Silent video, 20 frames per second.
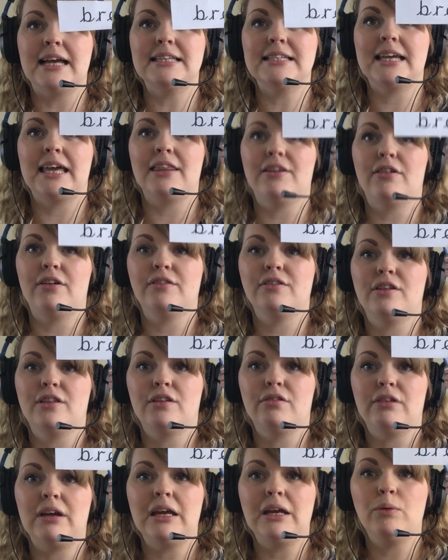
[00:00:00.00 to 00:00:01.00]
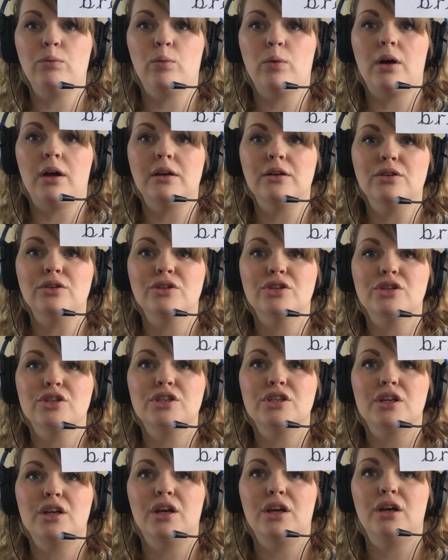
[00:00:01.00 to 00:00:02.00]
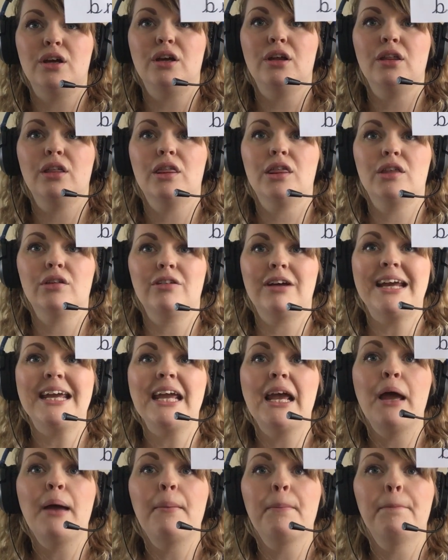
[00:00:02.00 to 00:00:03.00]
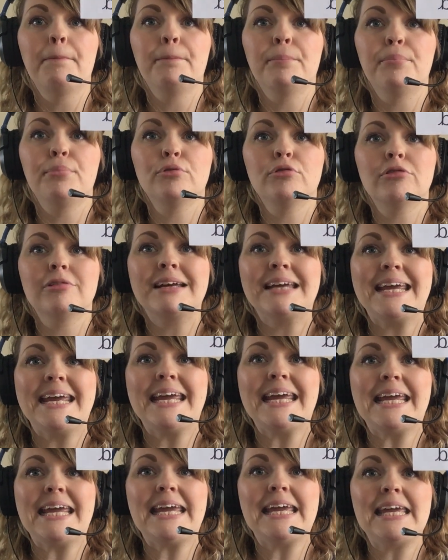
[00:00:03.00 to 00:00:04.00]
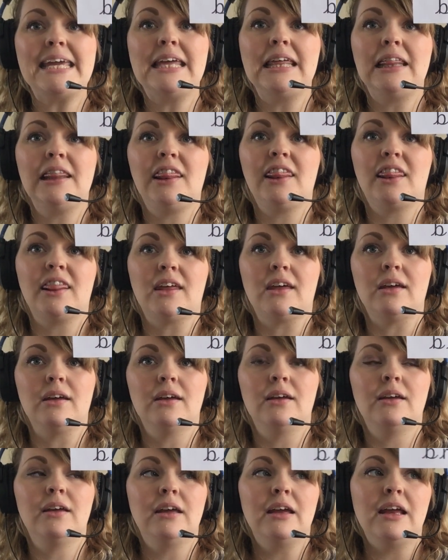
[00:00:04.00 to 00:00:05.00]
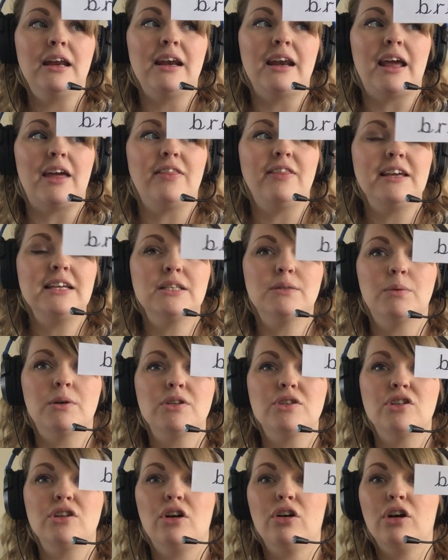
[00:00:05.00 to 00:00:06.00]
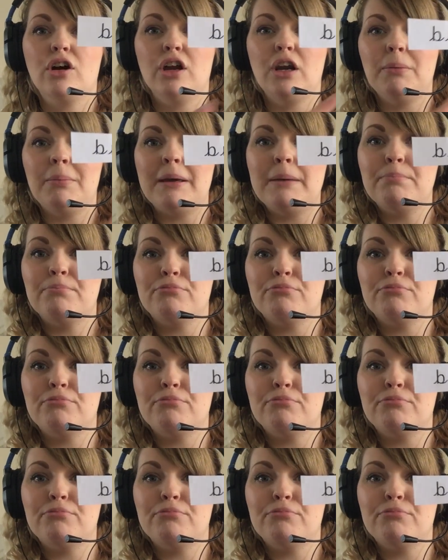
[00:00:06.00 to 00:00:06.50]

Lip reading: it together after 3. 1, 2, 3. Breathe. Now this one's not going to be